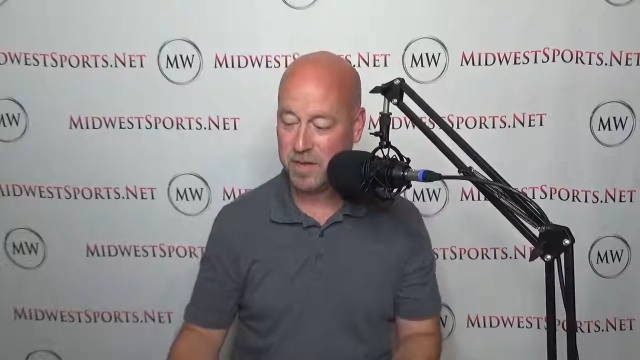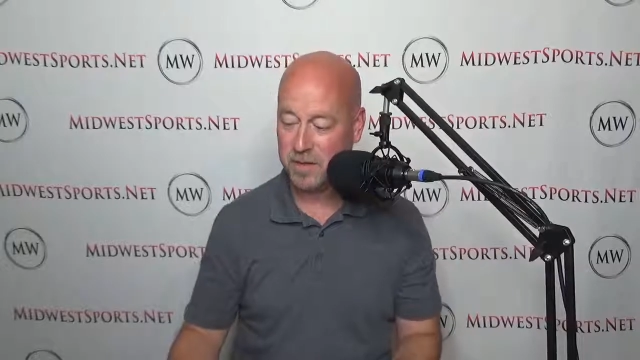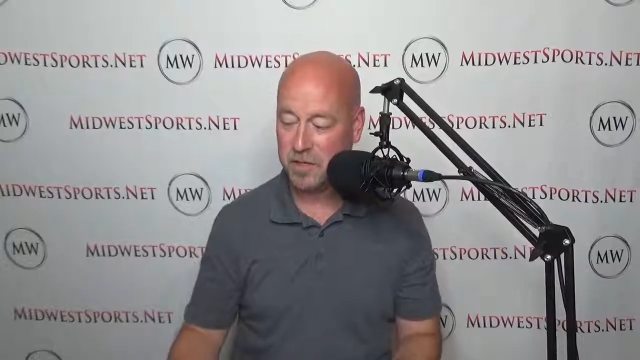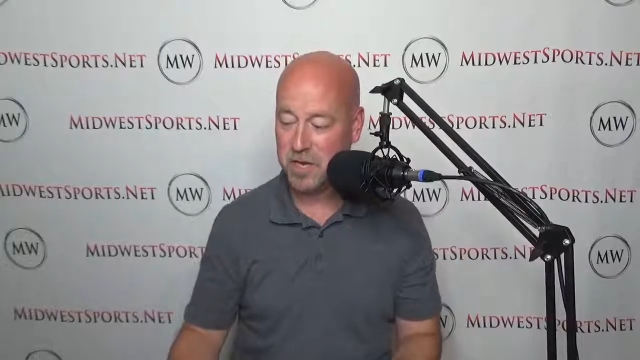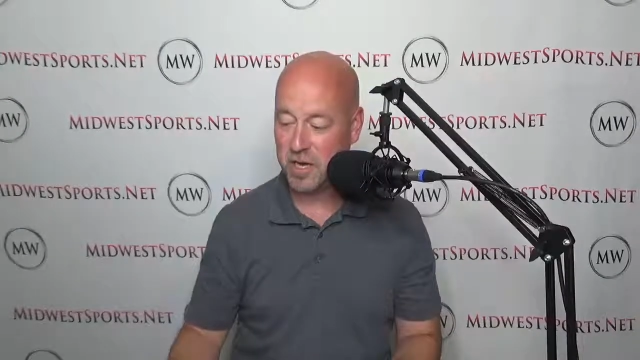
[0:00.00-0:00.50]

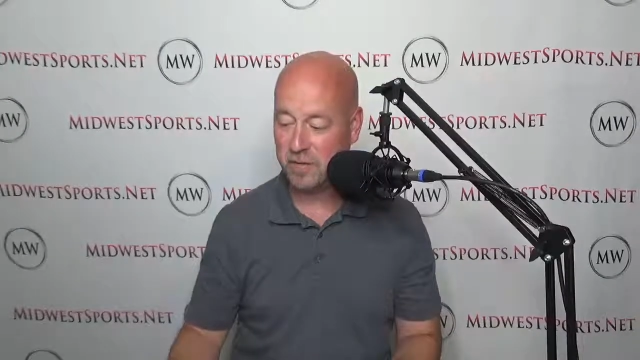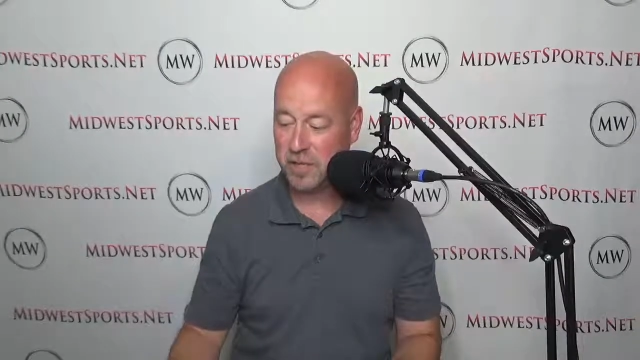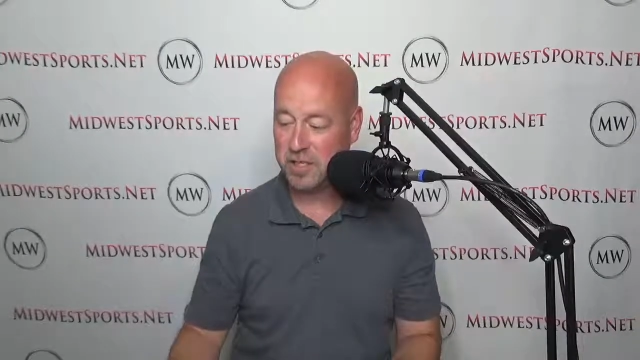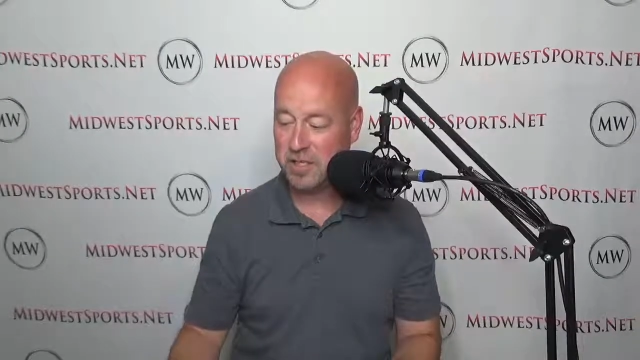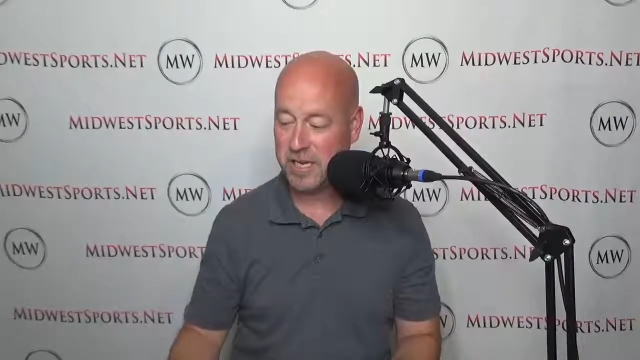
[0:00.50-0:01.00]
the
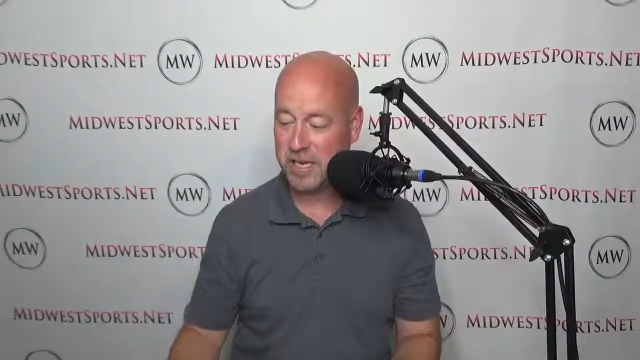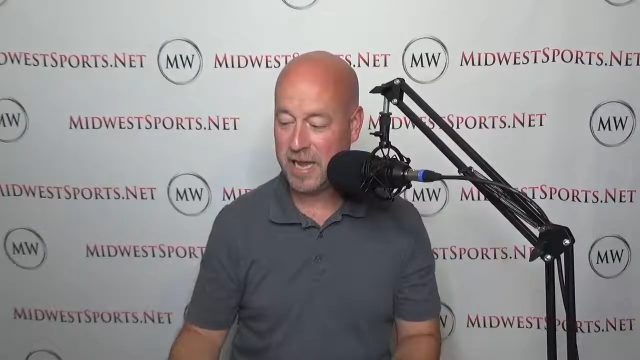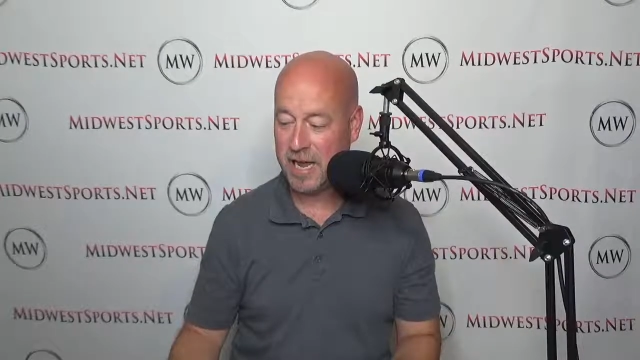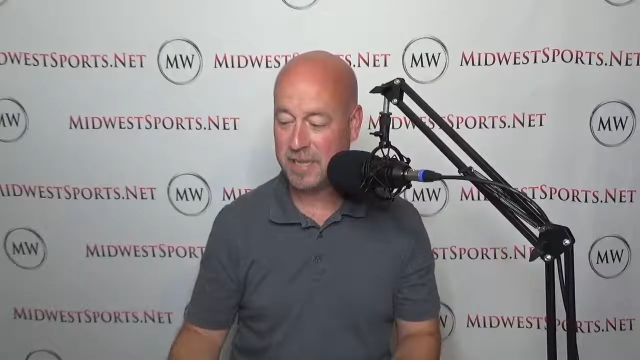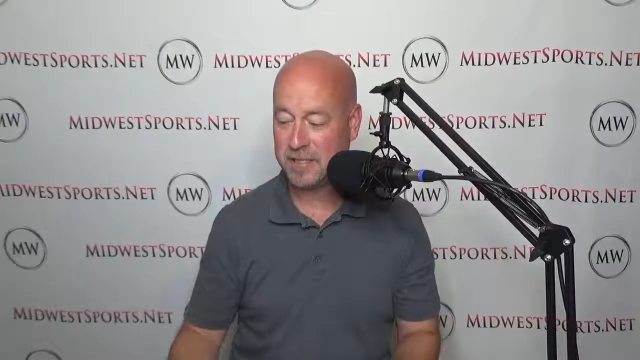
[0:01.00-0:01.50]
GLVC
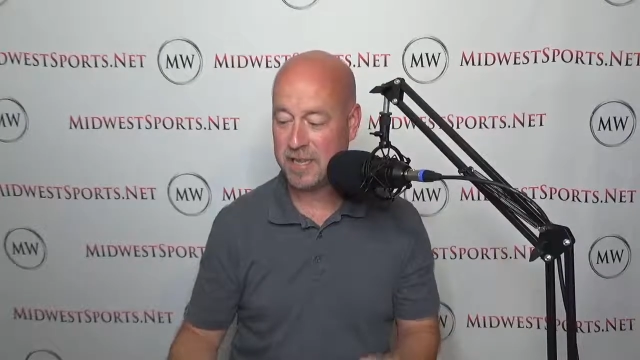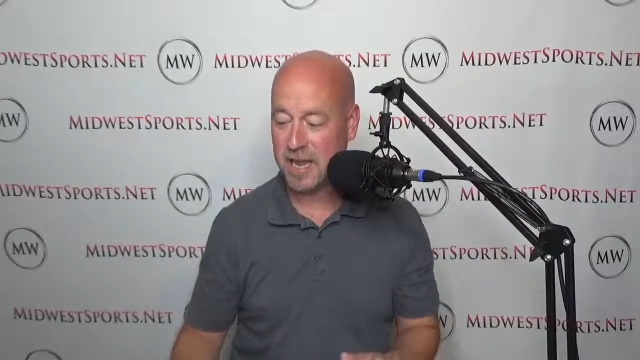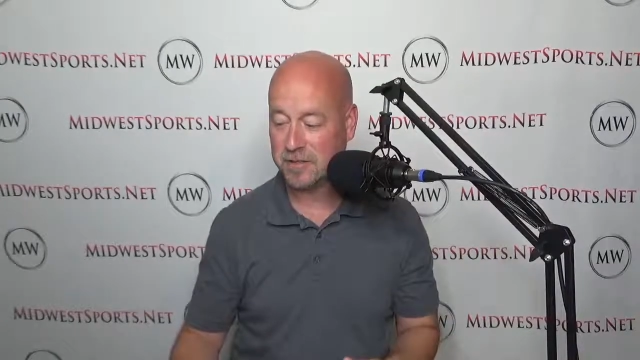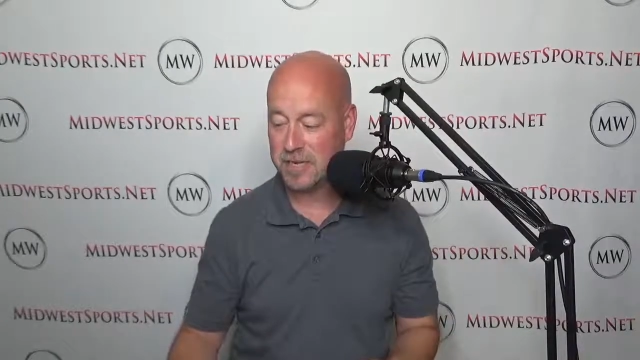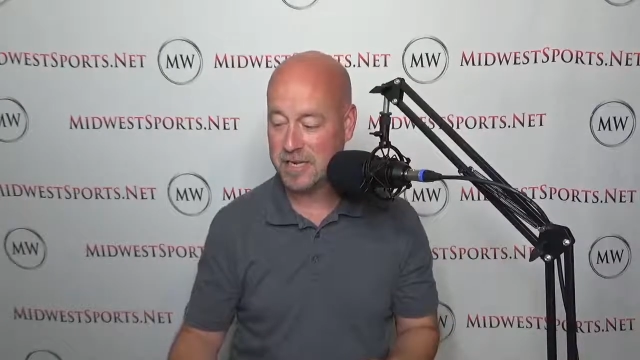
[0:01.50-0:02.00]
has
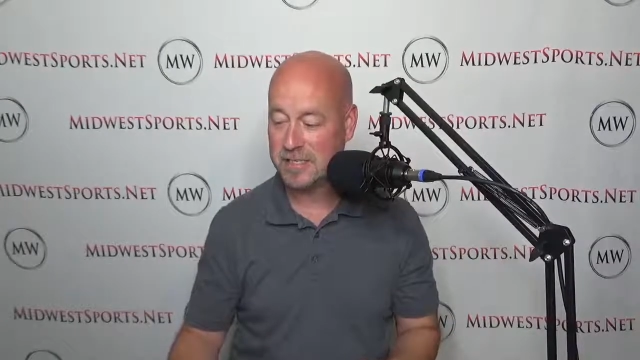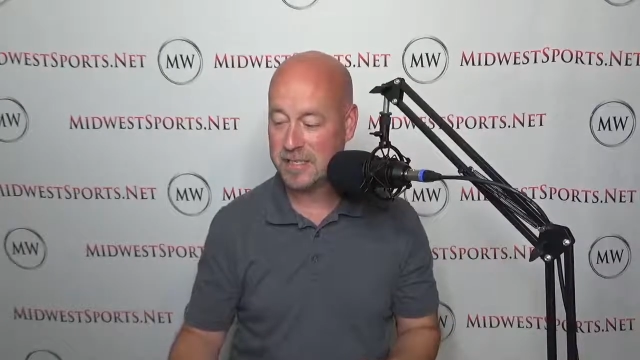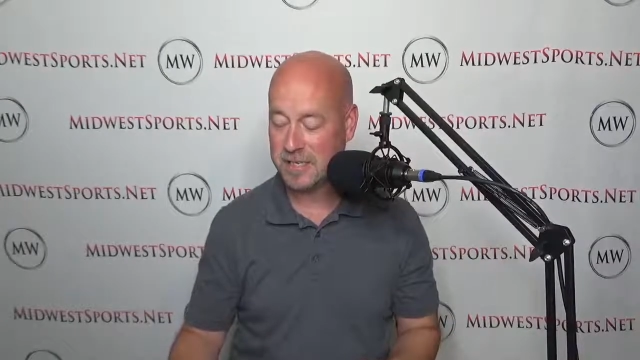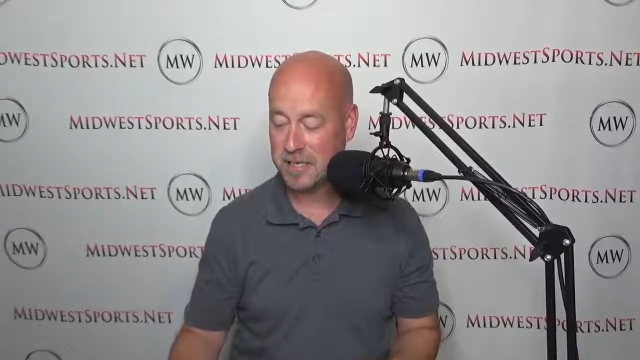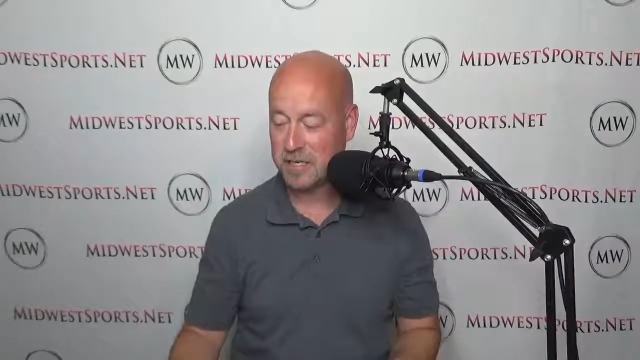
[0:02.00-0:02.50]
announced its
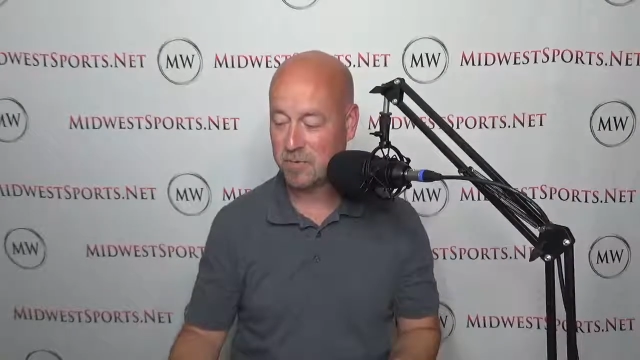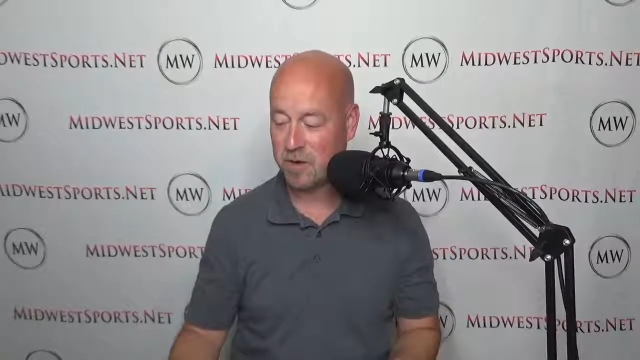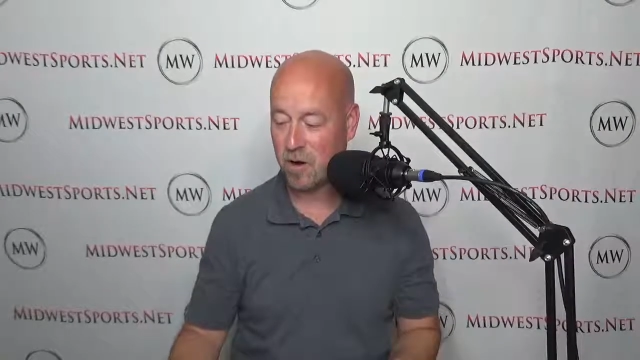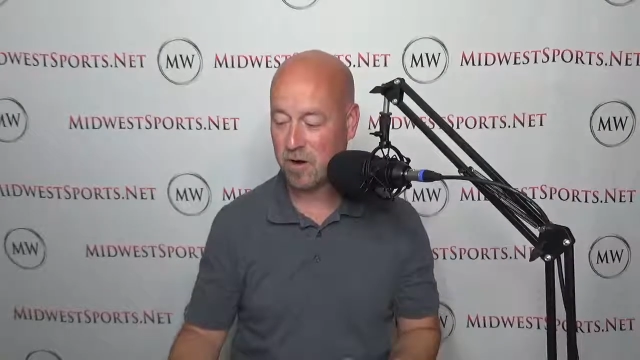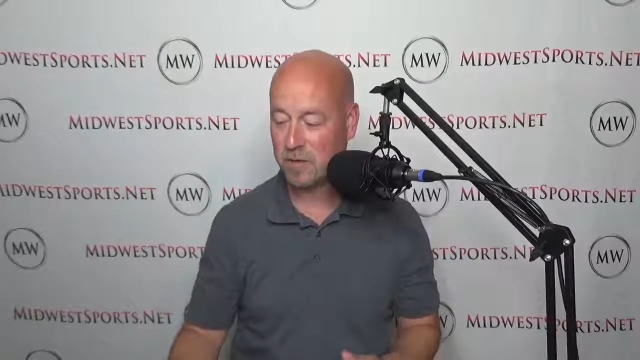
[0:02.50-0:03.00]
decision
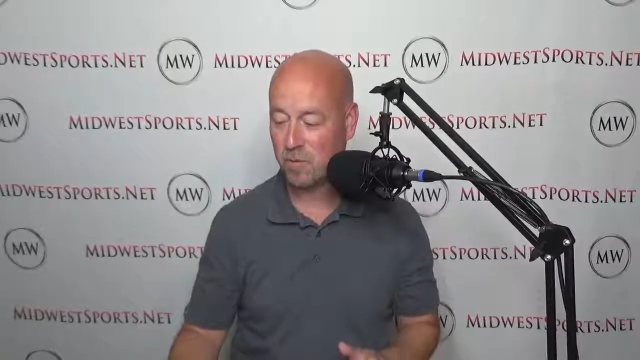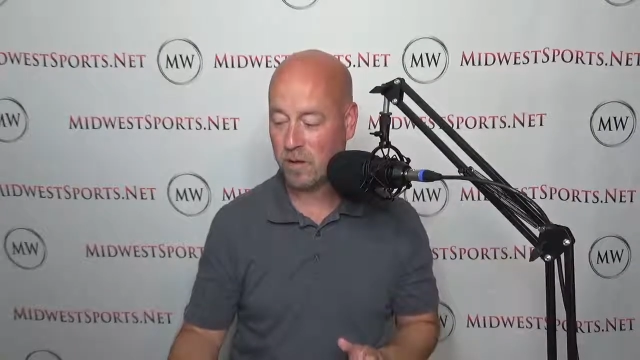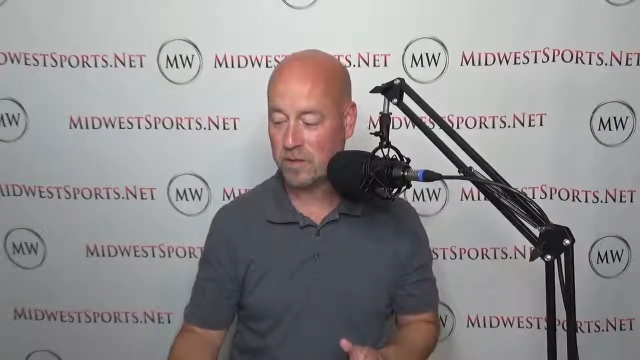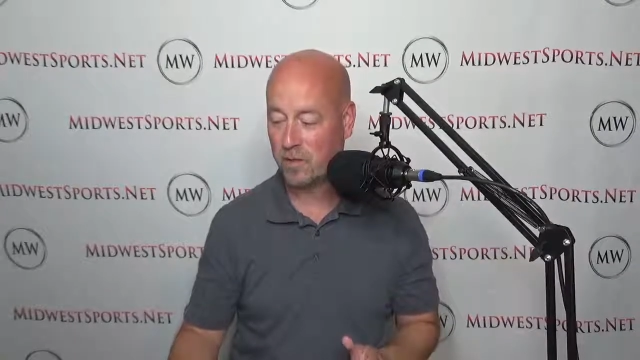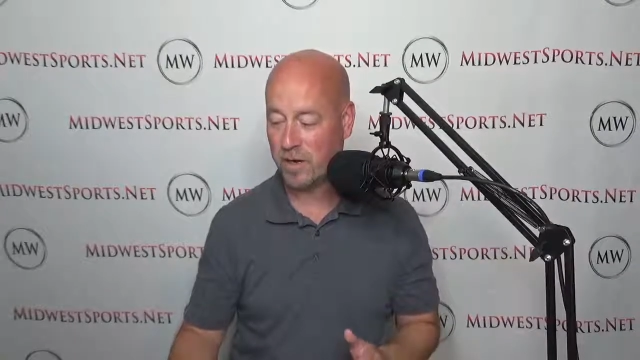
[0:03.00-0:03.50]
regarding
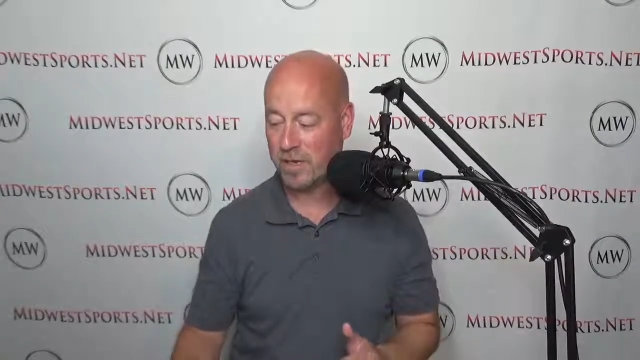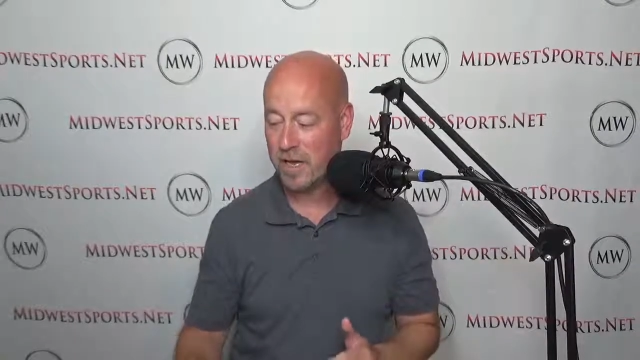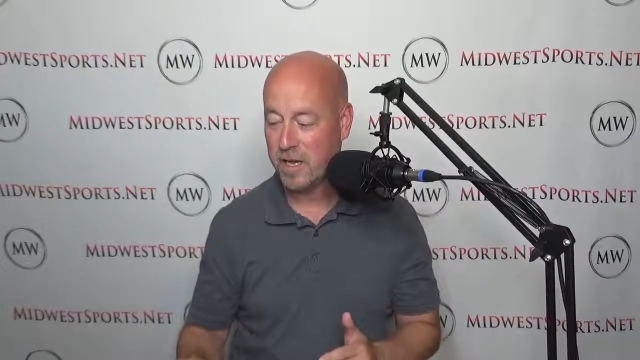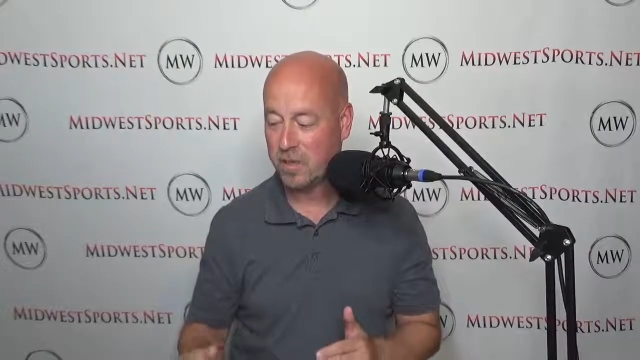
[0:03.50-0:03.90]
2020